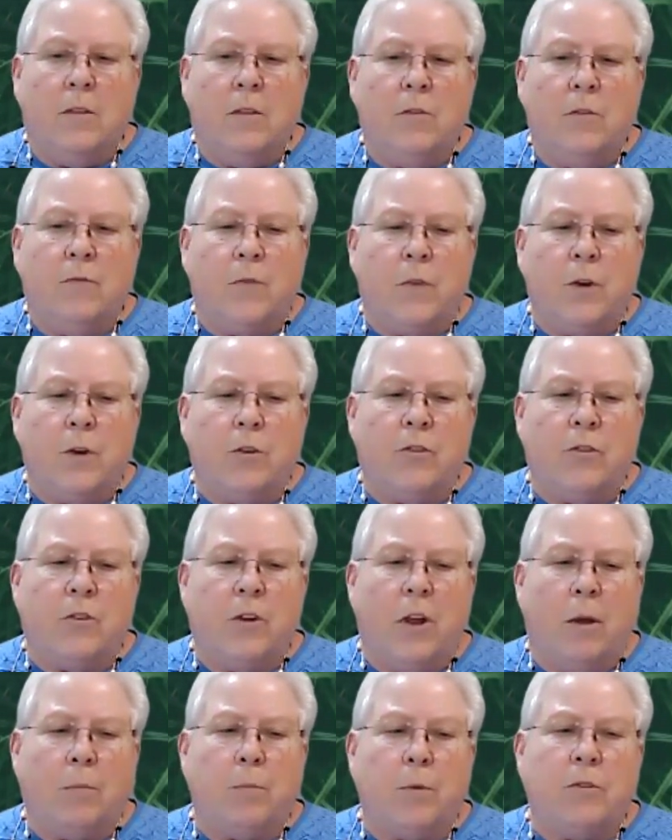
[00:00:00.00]
The first
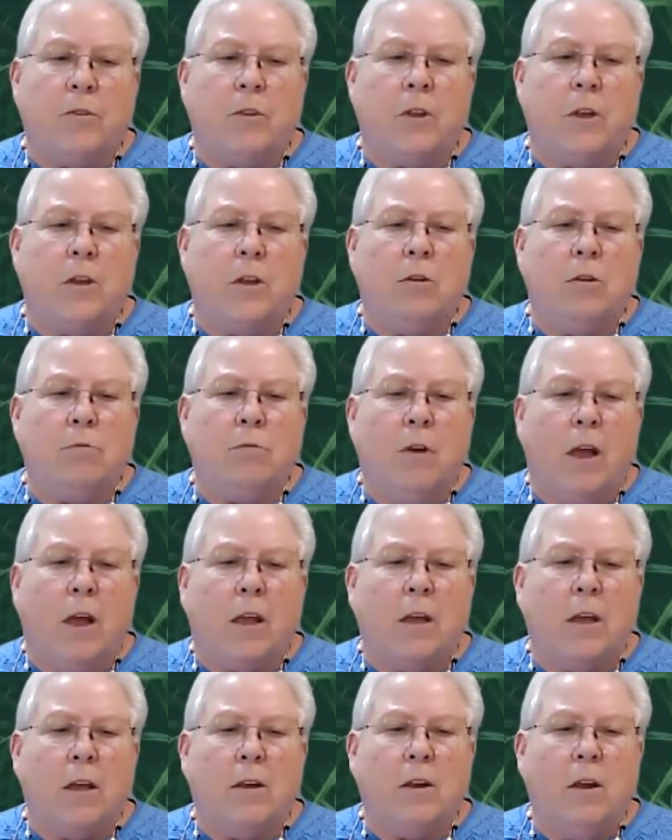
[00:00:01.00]
step is that you
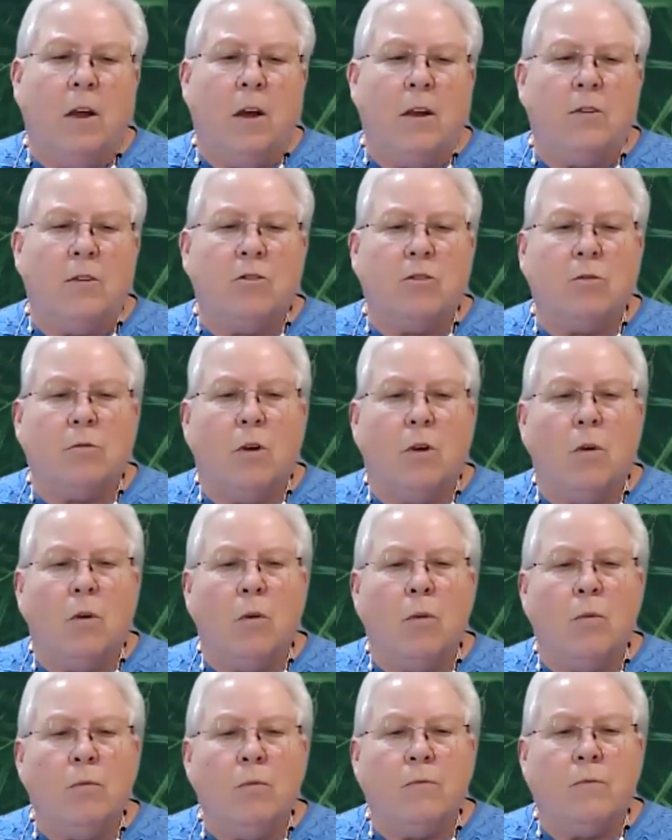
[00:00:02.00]
recognize your
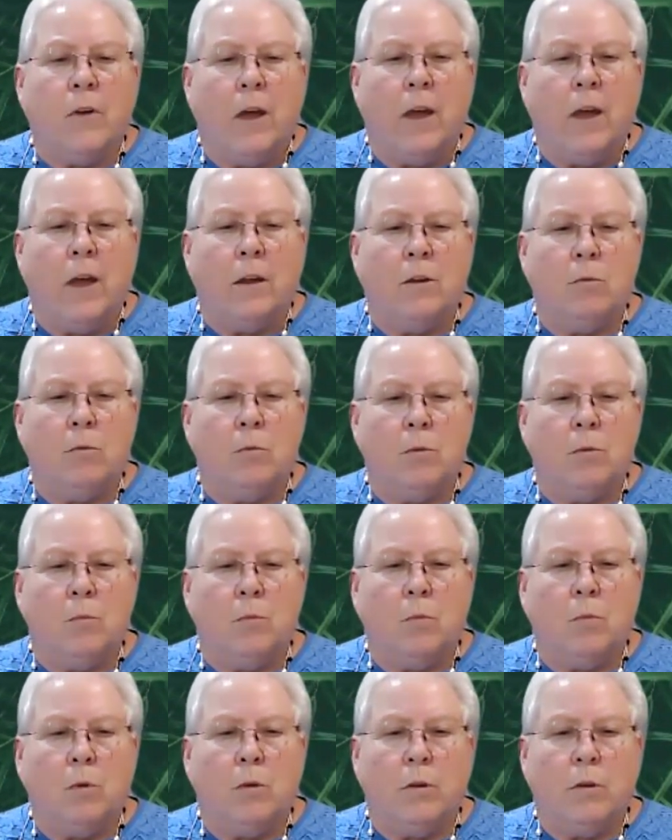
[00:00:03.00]
own value and
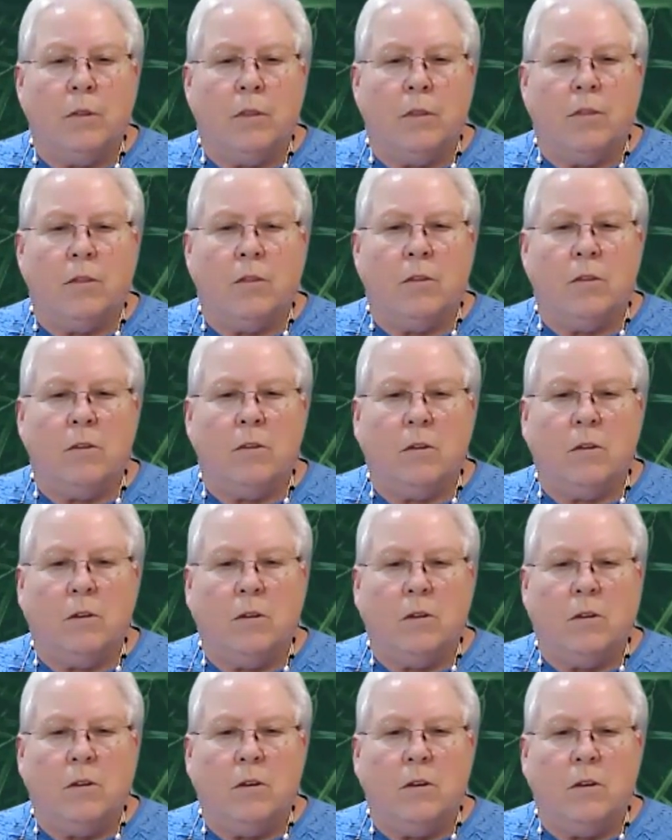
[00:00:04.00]
worth.
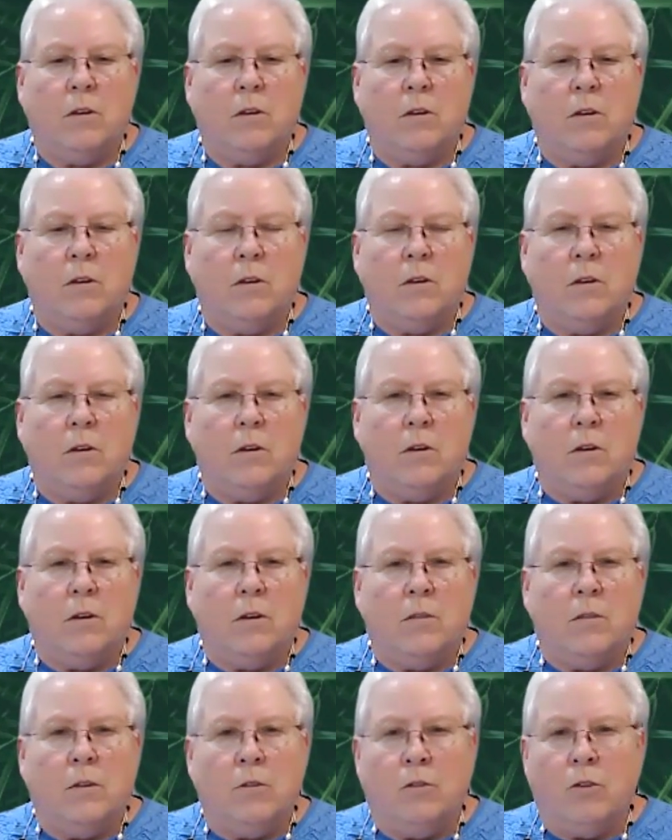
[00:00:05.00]

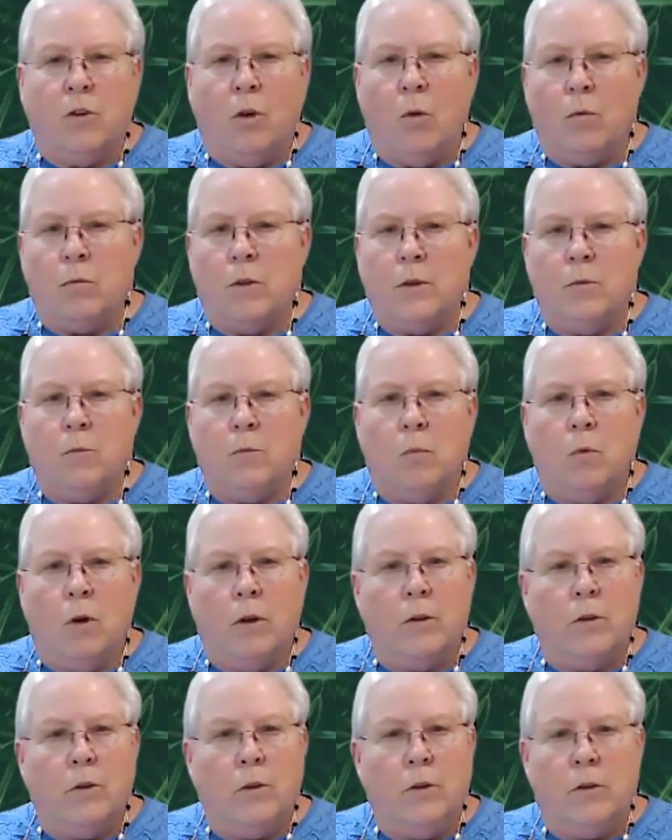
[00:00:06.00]
There's only
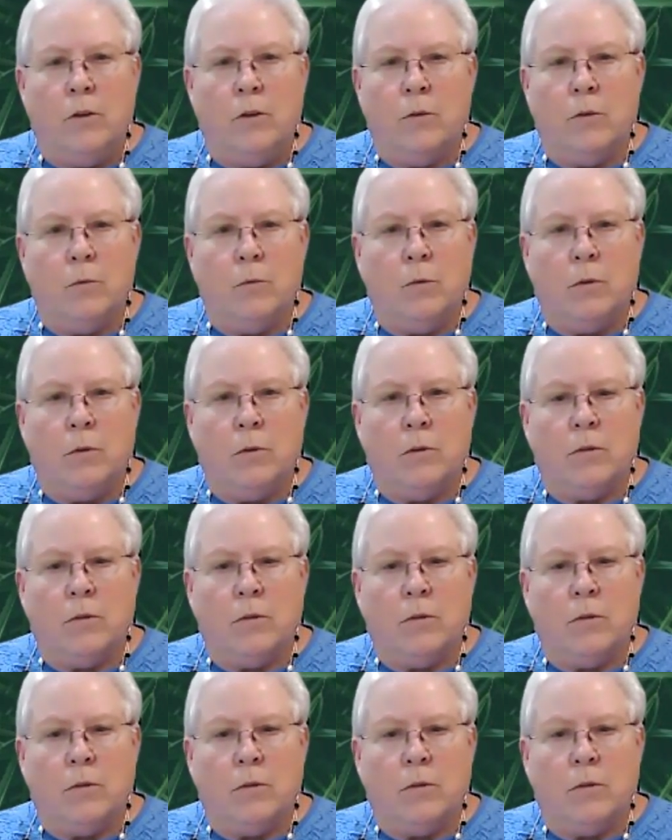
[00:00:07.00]
one you.